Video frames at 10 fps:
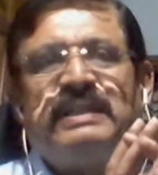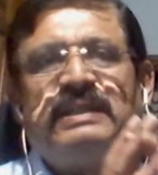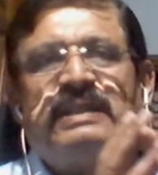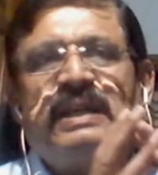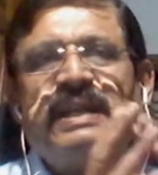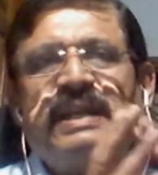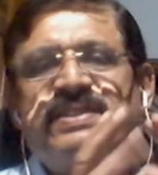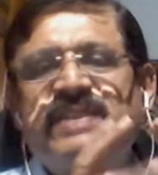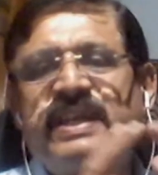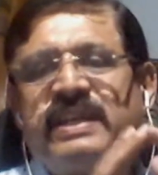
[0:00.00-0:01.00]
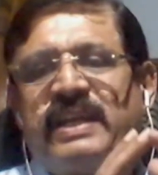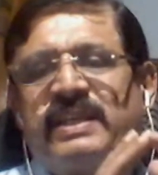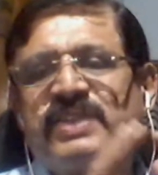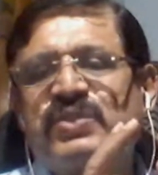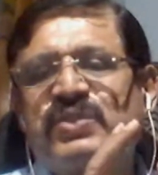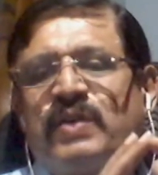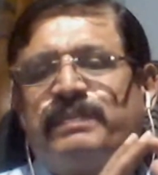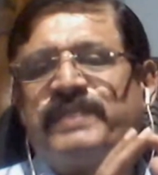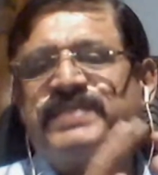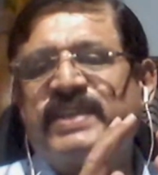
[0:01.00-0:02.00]
restricted the
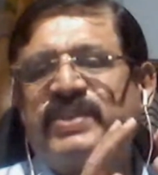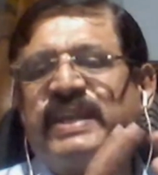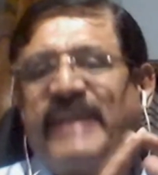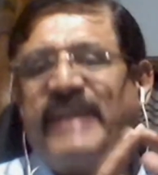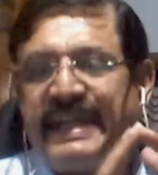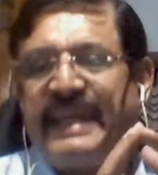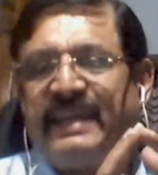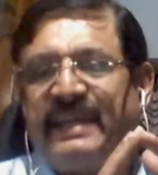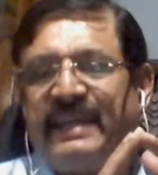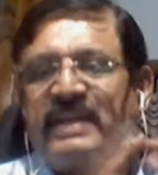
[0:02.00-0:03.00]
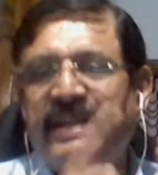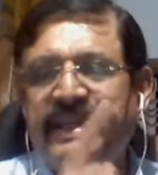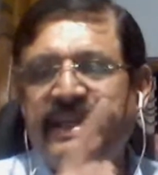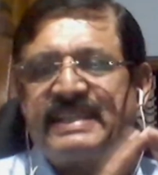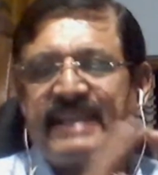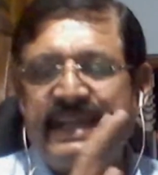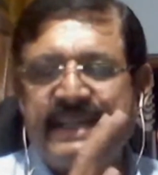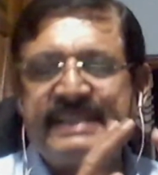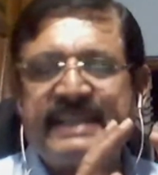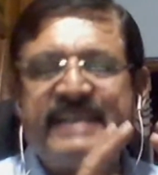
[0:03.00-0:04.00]
scope of section 18. The critics
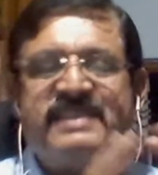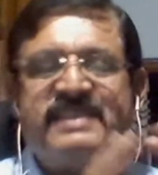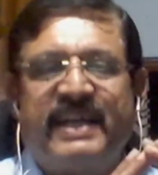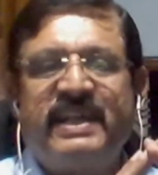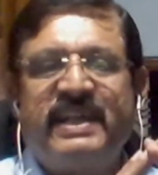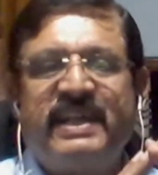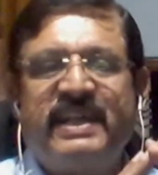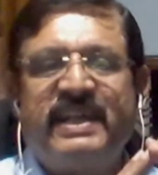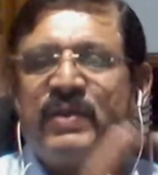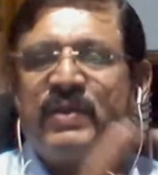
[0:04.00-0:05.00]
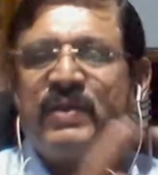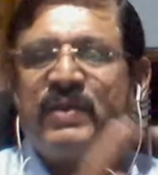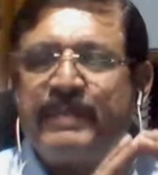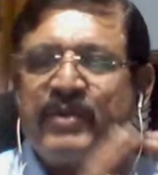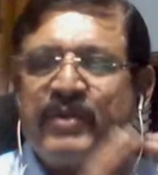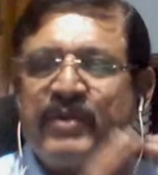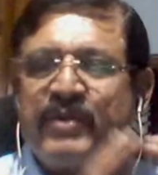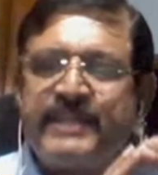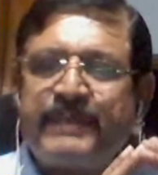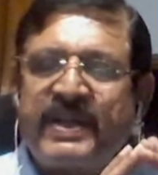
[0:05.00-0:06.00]
criticized that our Supreme Court in
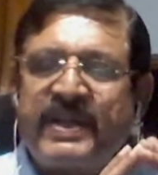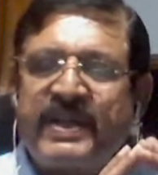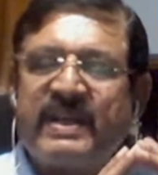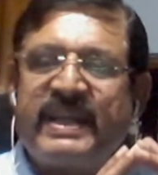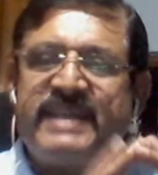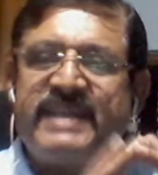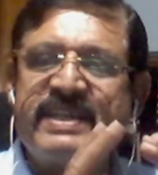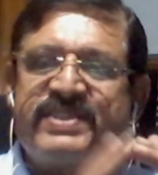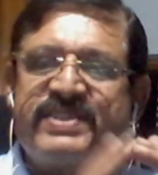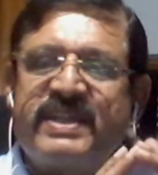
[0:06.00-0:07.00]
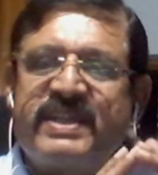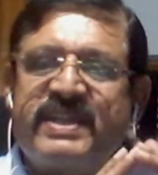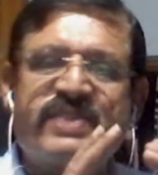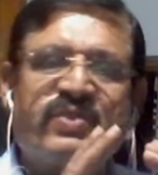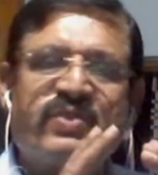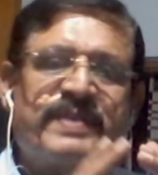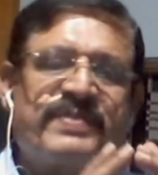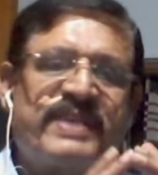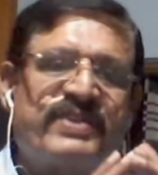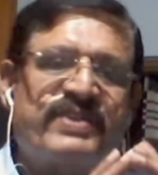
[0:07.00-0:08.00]
this particular case restricted the scopes
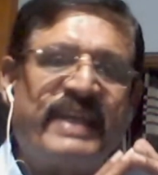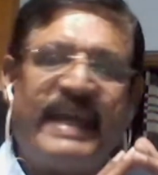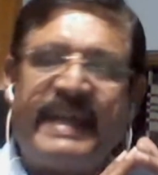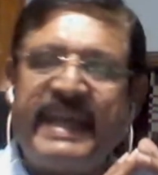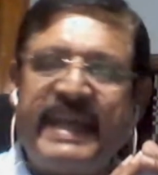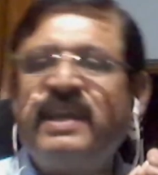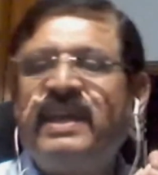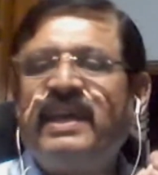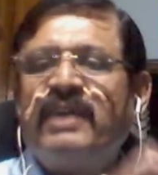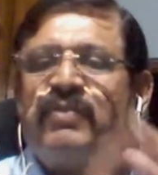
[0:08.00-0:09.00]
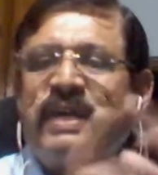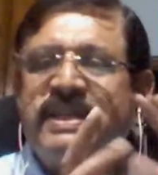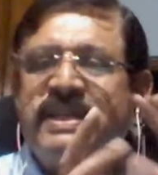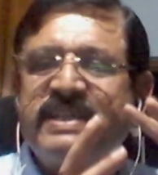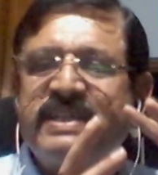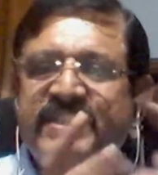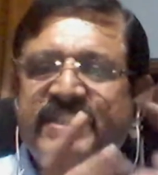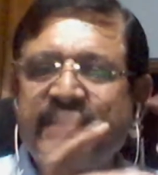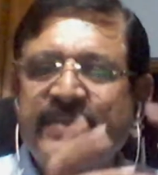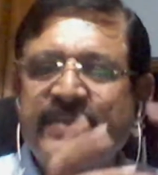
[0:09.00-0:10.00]
of section 18. What is the
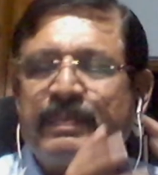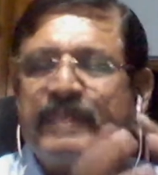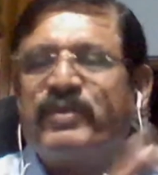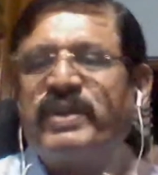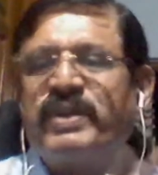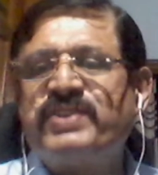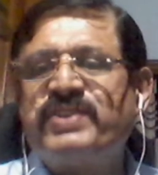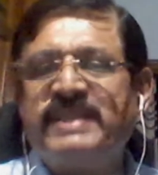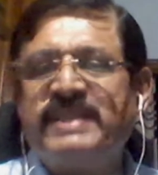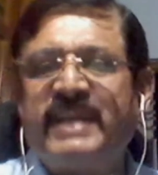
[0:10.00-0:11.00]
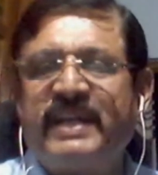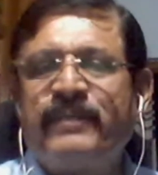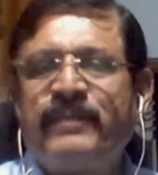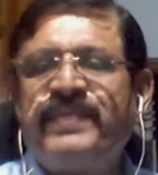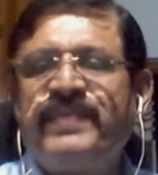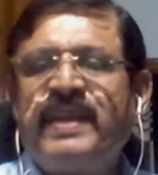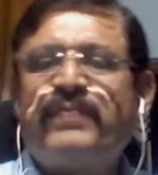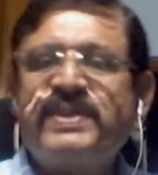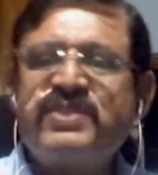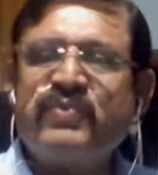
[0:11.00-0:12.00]
gist of the Supreme Court decision is that
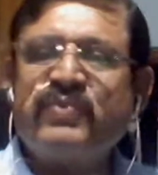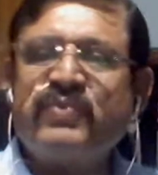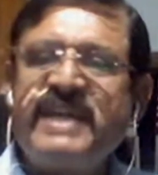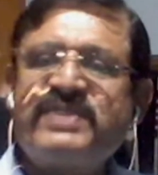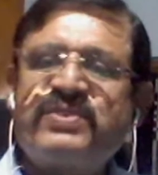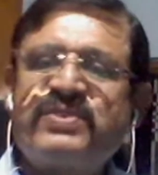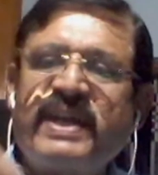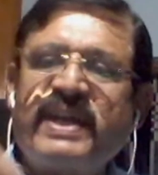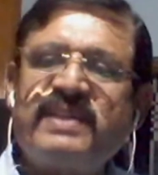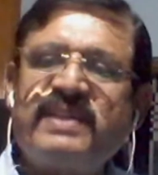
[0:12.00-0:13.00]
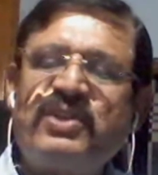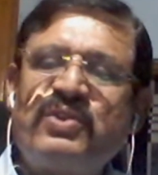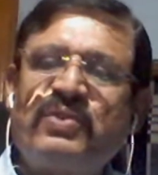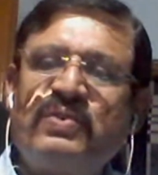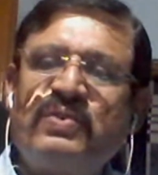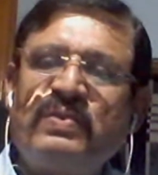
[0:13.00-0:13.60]
first one has to resort to